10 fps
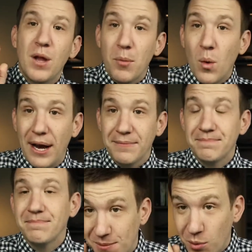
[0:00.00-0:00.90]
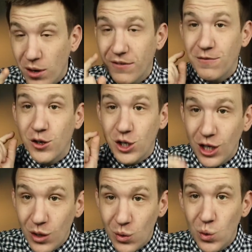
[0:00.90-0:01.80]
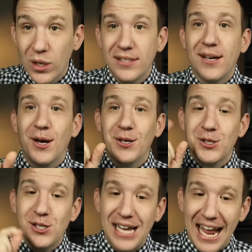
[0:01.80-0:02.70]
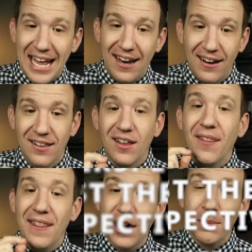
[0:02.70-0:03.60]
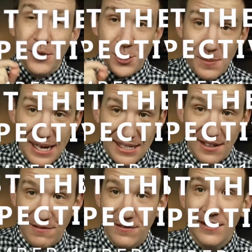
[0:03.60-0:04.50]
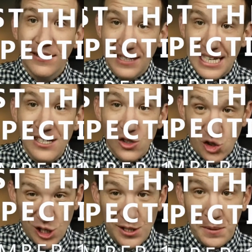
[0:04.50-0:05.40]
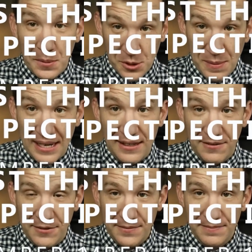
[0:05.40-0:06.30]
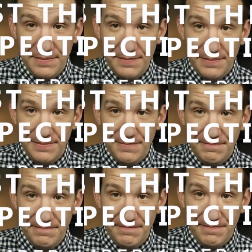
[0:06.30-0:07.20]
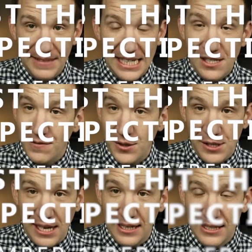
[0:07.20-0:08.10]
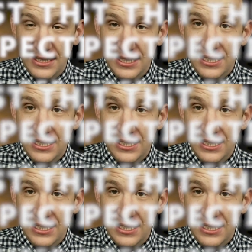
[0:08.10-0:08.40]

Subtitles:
Number 1, it's important for you to understand their perspective is just a perspective. That's the first thing.